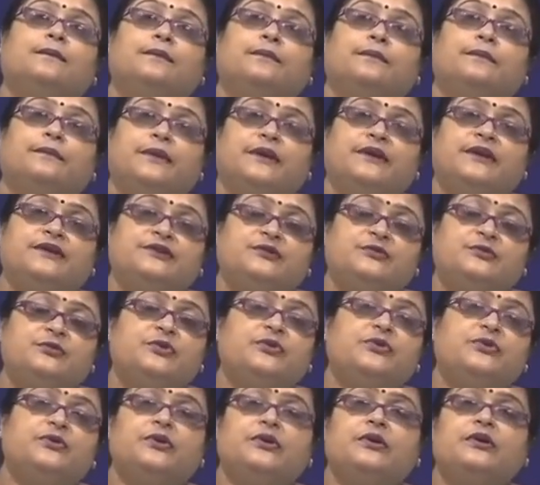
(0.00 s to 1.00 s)
based
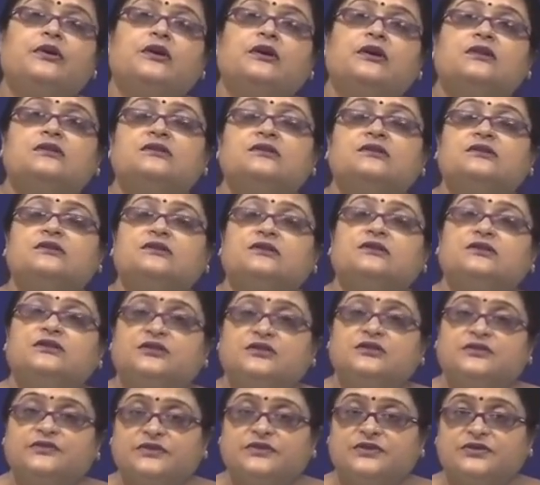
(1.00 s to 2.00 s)
more on
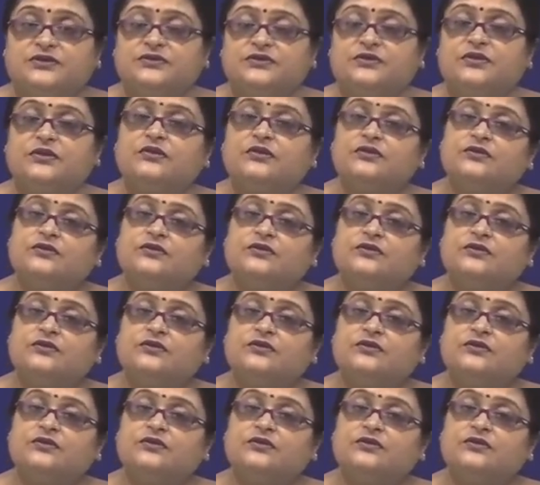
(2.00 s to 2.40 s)
uncertainty. We do not